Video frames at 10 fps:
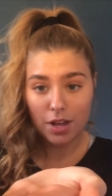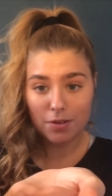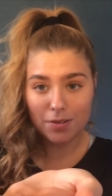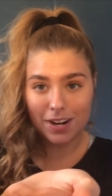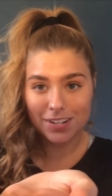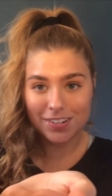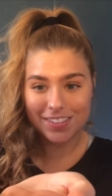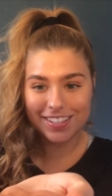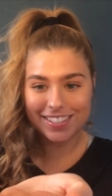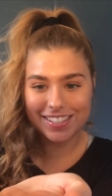I don't know how to do
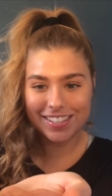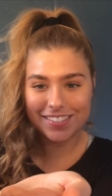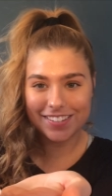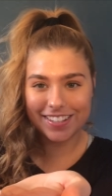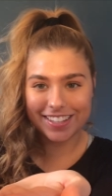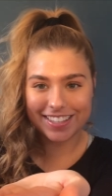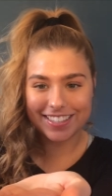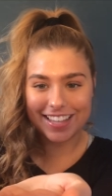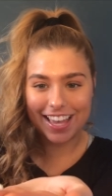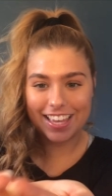this. This is what it
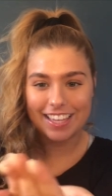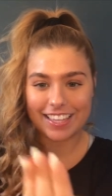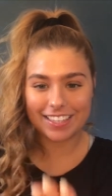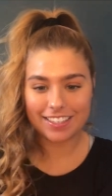looks like.